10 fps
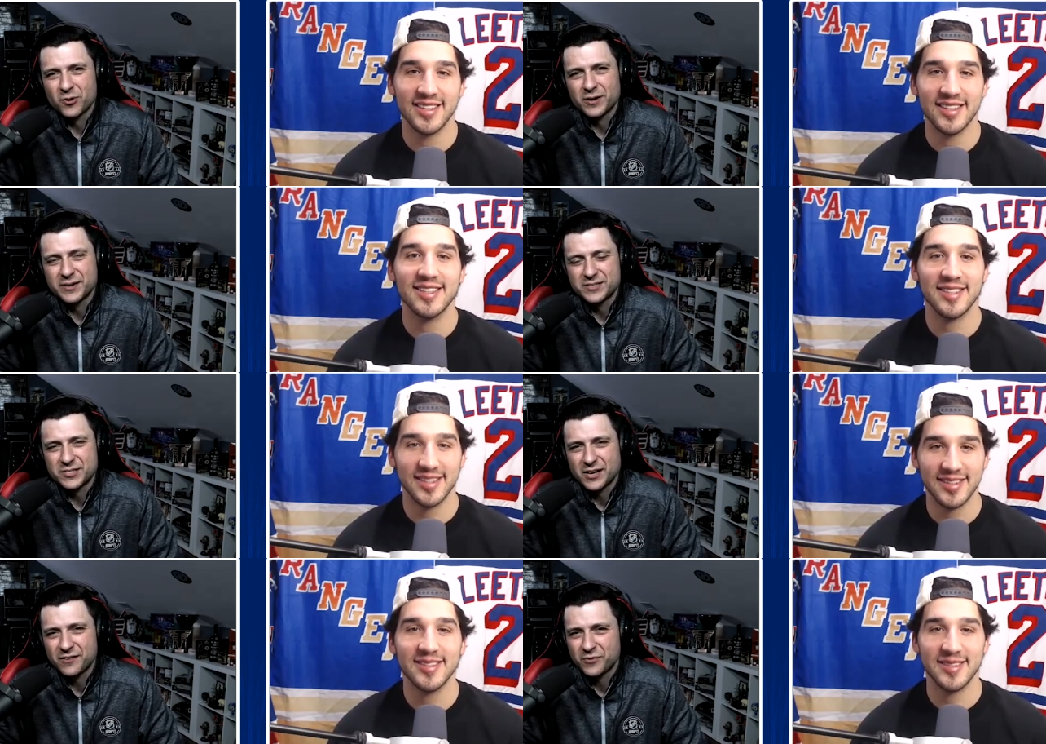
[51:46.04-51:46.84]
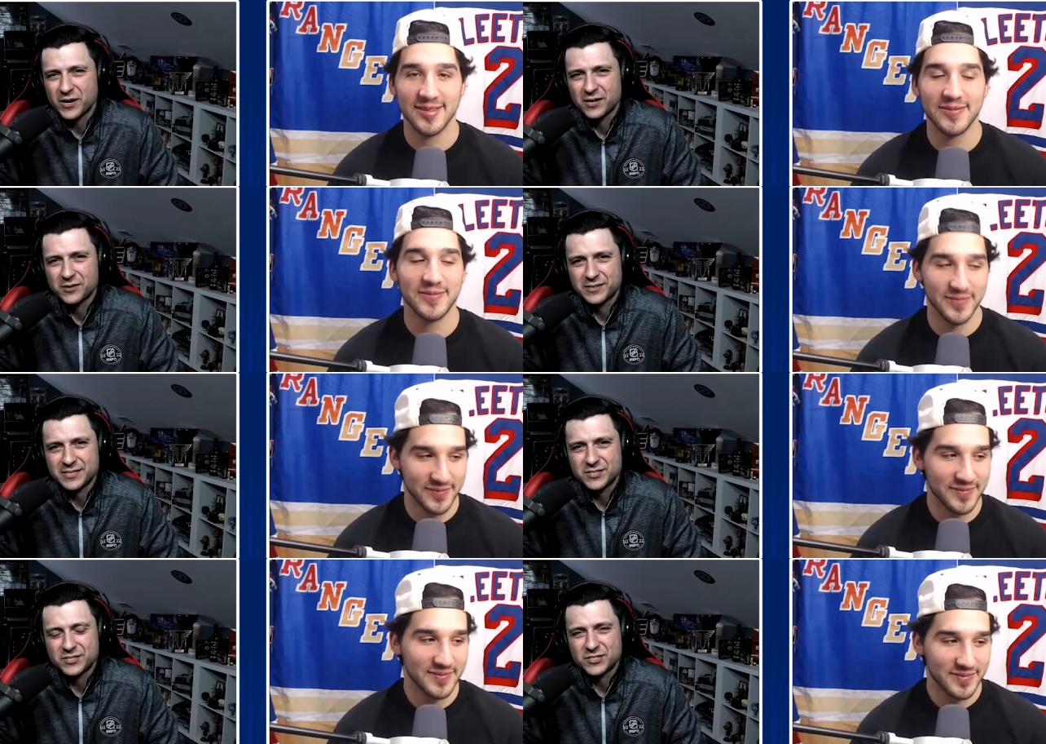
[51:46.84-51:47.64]
Speaker 1: and stuff. Wow, this
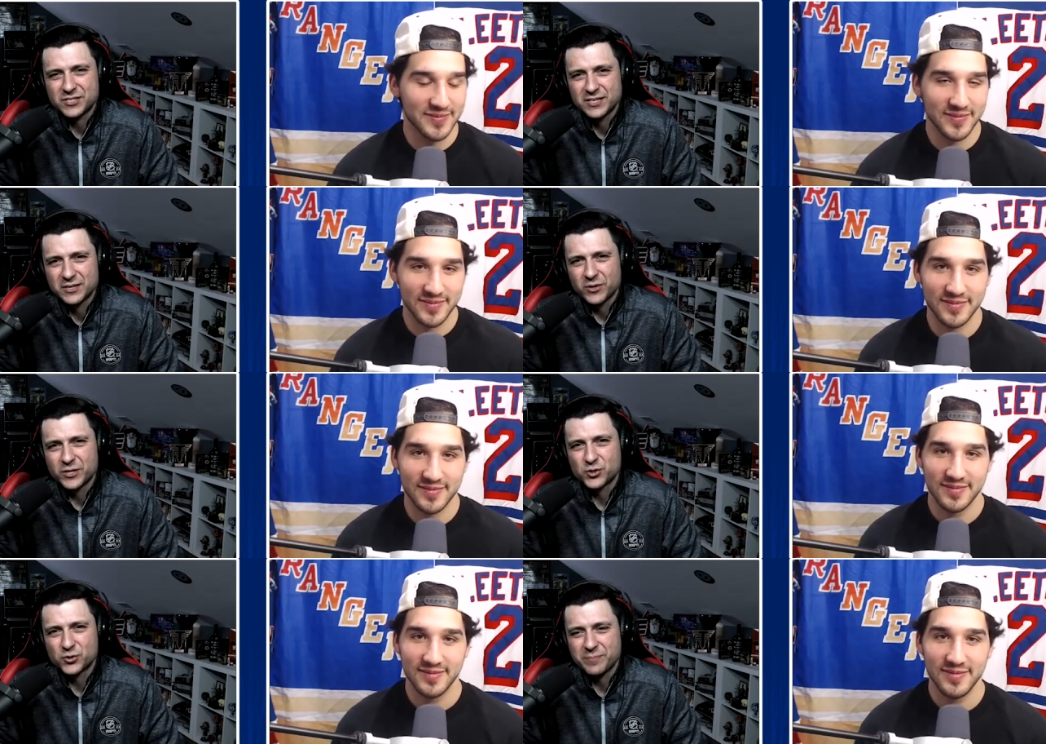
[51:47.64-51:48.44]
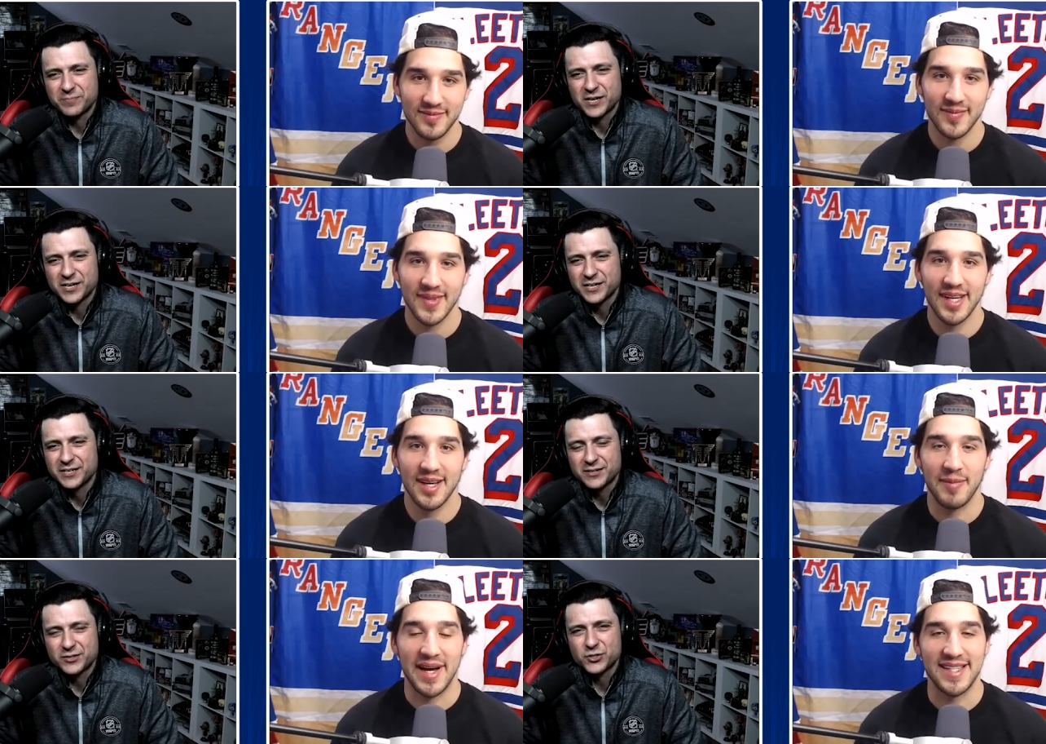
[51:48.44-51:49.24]
is what a trip, Johnny. Good
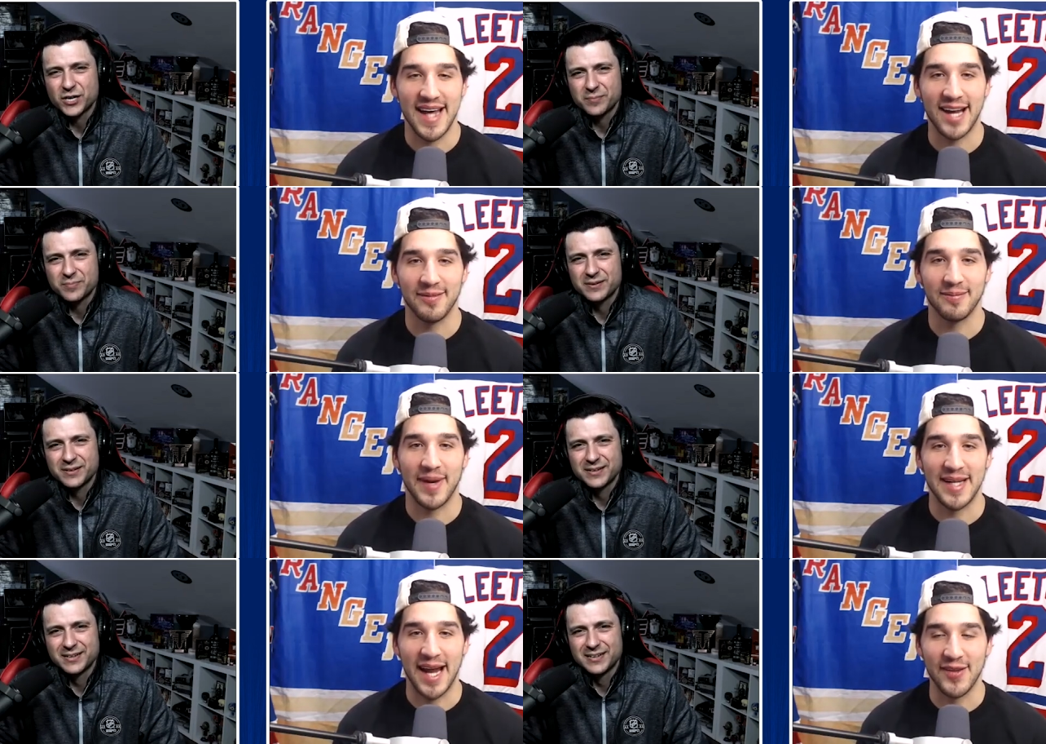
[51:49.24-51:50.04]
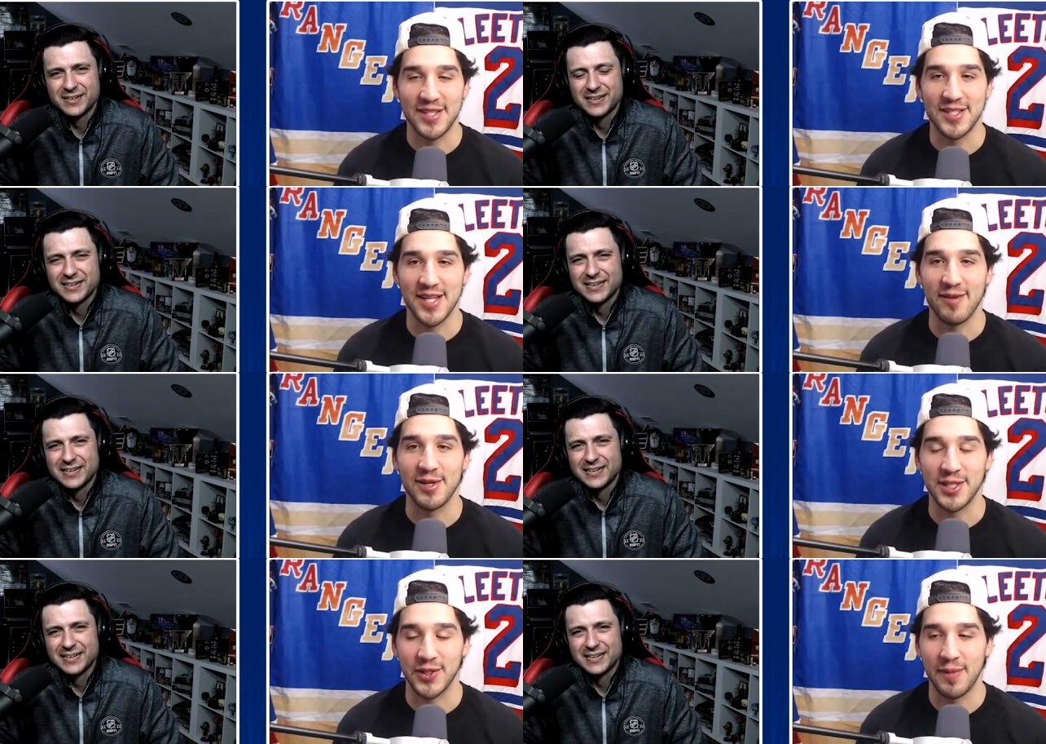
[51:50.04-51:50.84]
job. My dad,
Speaker 2: my dad listens to every
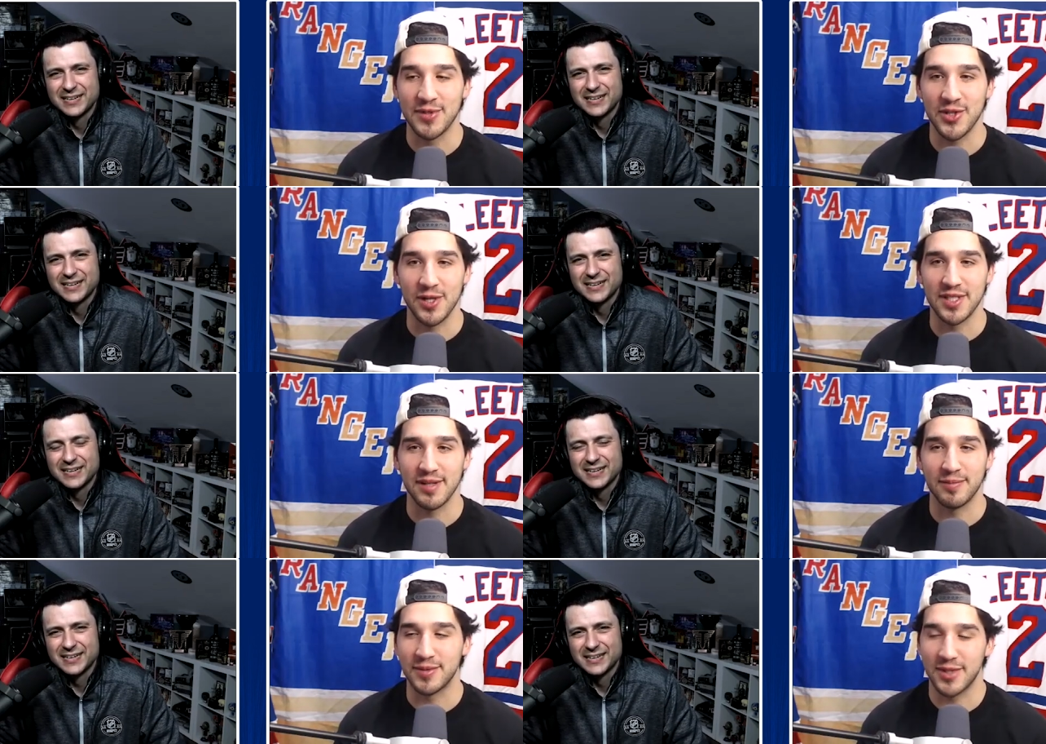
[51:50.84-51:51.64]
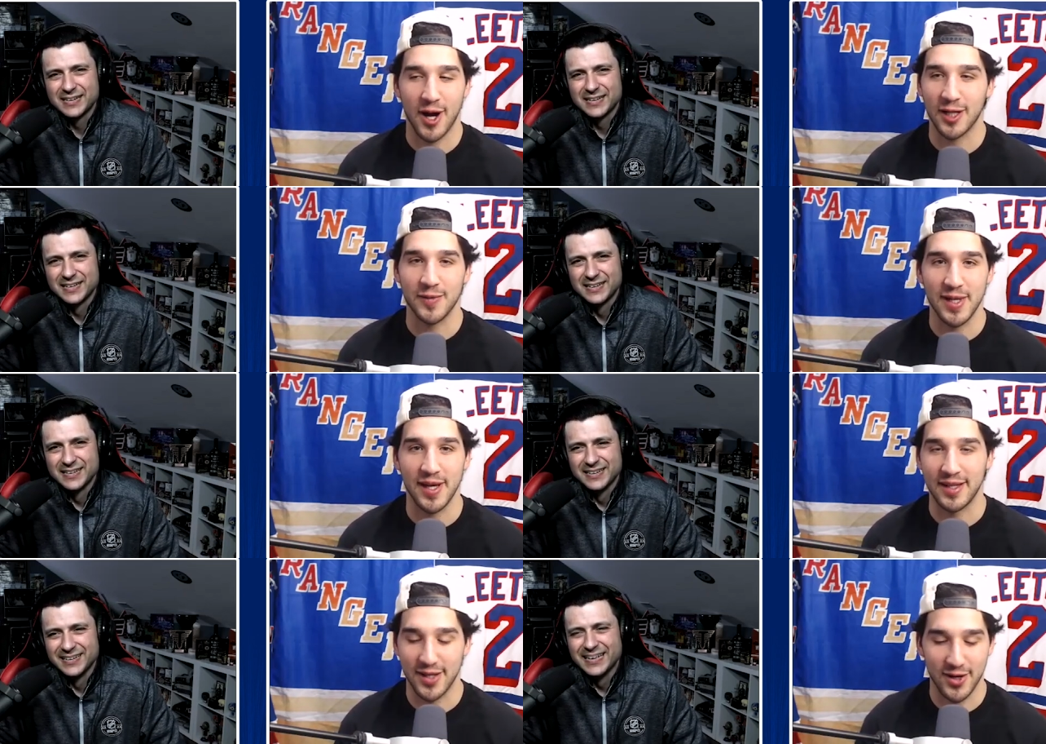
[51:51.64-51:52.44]
single episode. He's gonna talk to me
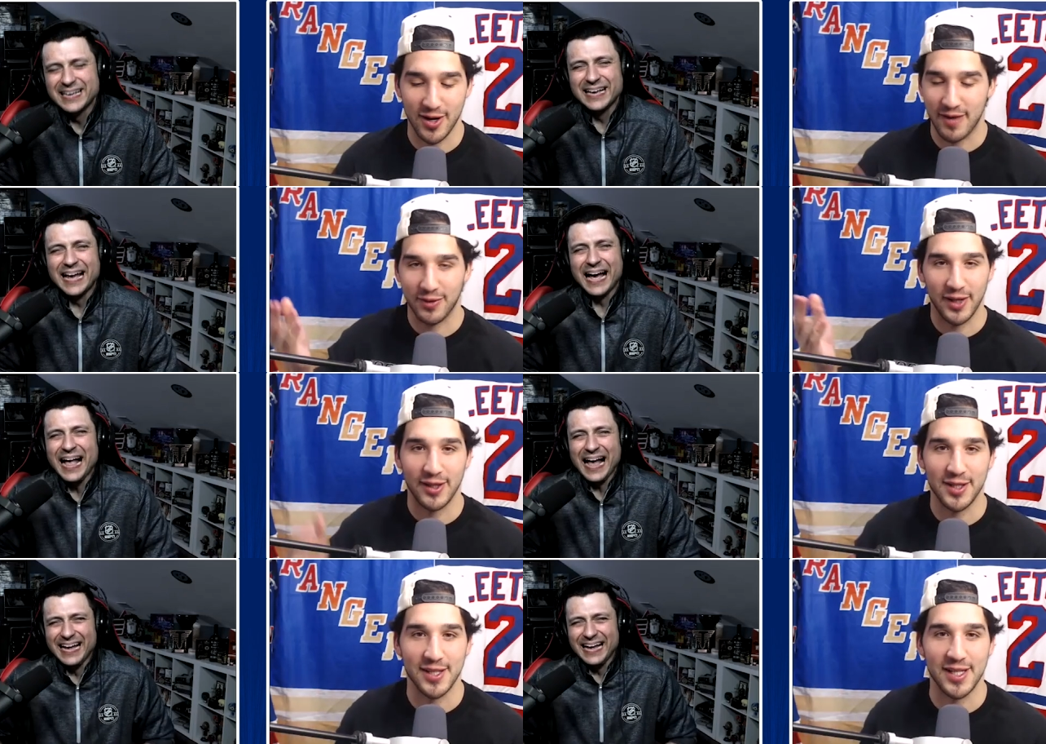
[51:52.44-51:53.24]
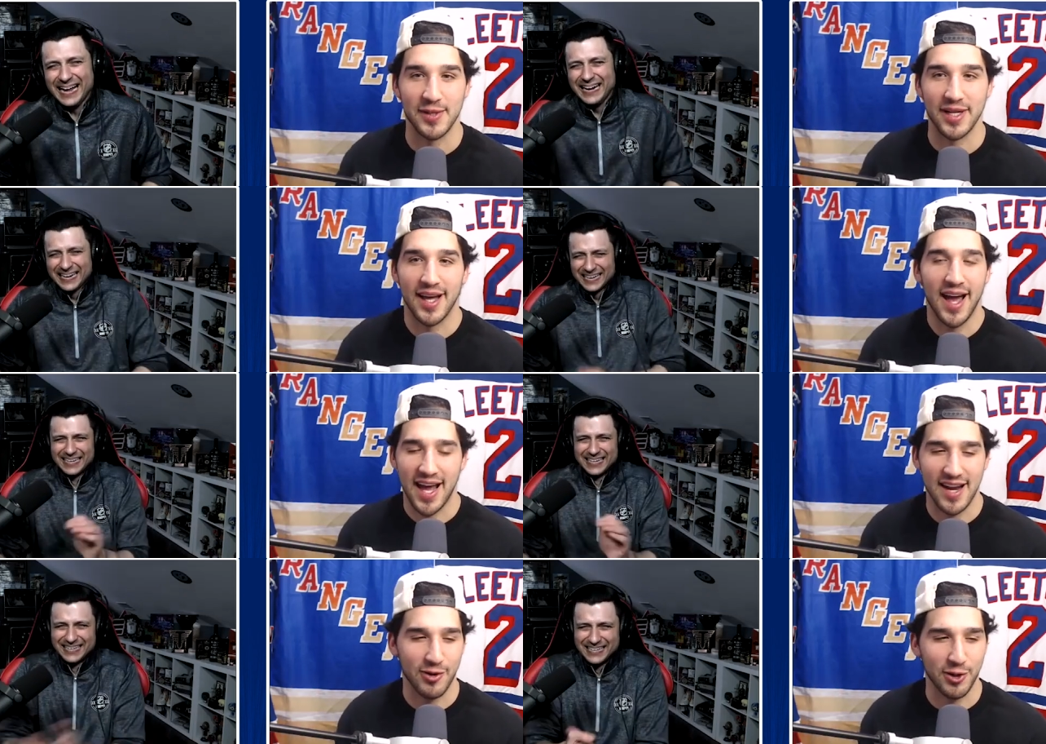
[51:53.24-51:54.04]
at dinner after we listen to this. Be like, I
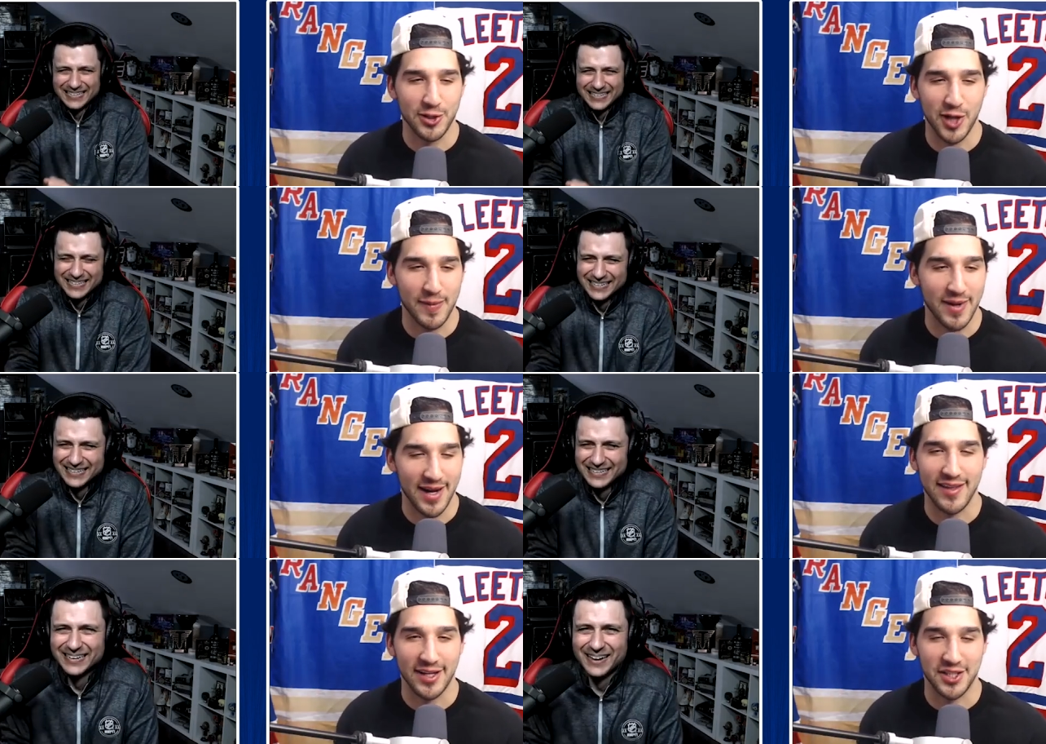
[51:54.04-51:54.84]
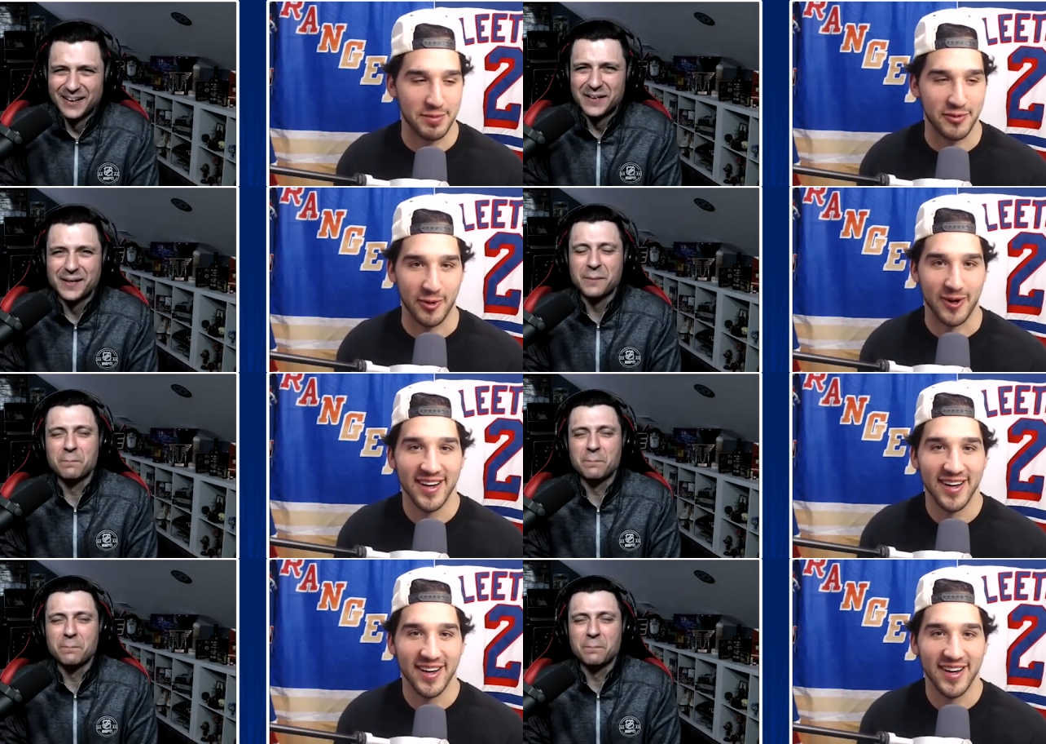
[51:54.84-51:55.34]
never heard you talk about any of that shit before.